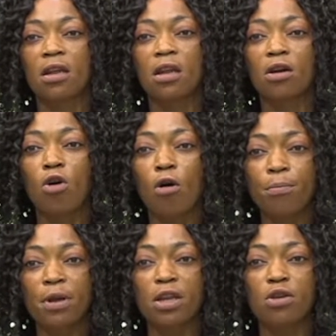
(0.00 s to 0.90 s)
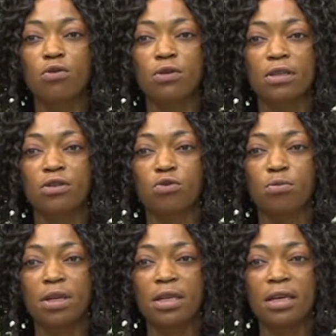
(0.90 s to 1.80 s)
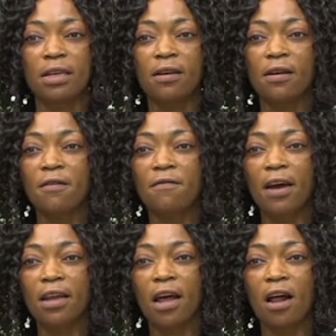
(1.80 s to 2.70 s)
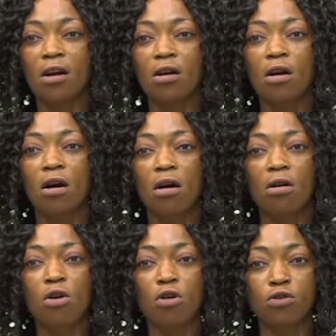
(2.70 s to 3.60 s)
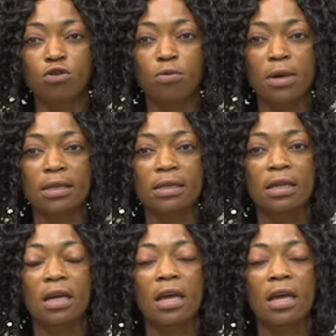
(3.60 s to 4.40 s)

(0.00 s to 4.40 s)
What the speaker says: the company uses to meet its final consumers?